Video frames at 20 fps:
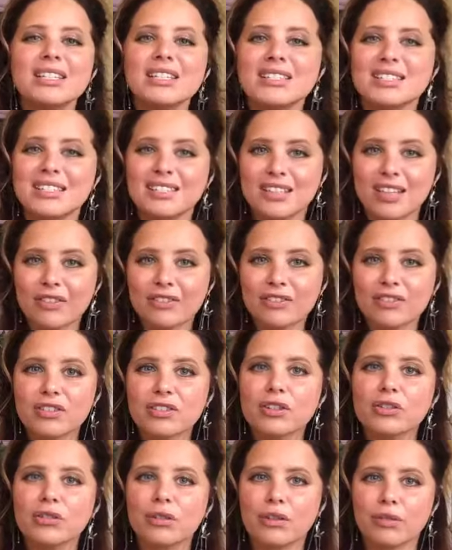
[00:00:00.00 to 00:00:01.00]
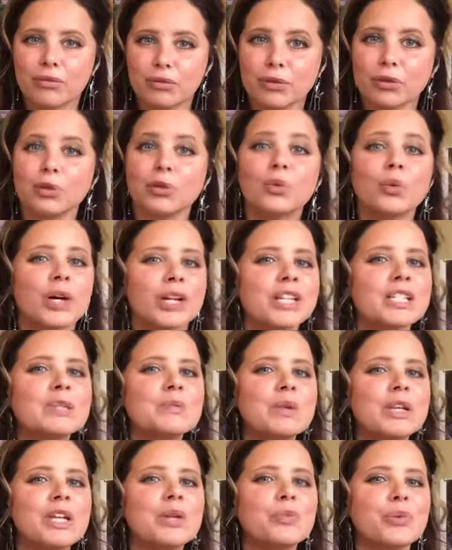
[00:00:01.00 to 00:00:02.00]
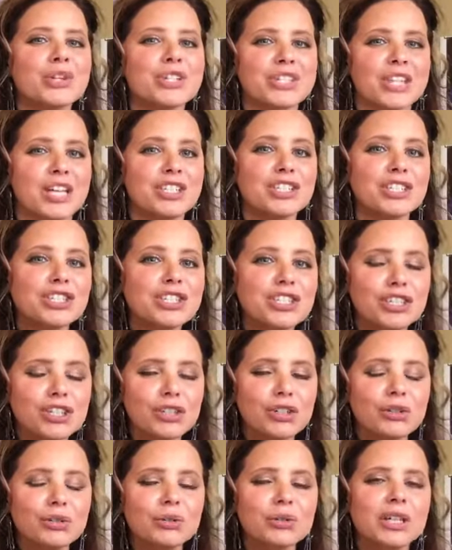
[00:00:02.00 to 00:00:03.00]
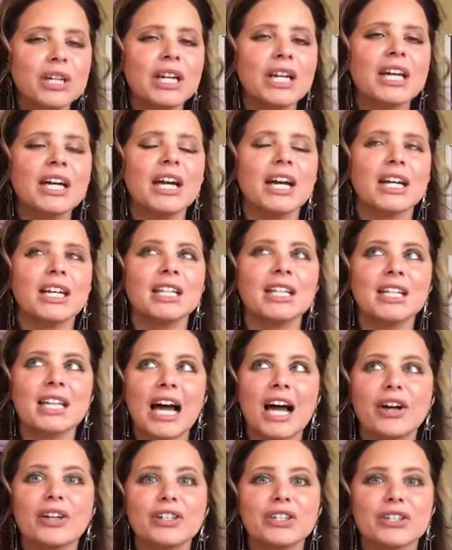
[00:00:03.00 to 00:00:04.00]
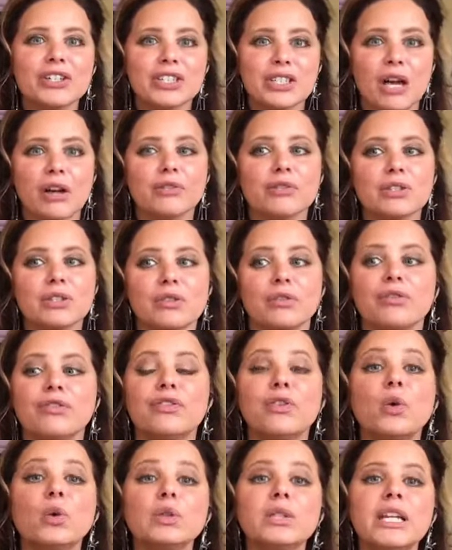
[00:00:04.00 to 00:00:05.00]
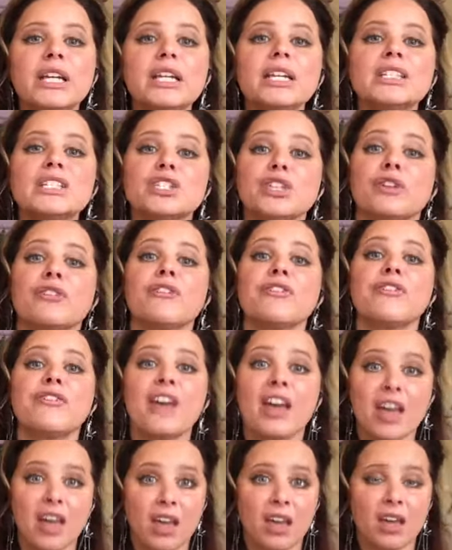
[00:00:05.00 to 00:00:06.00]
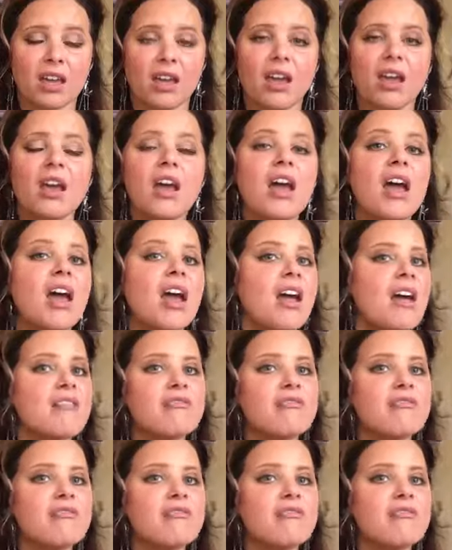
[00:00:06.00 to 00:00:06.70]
Really sift through what is being presented to you and allow yourself to fully survey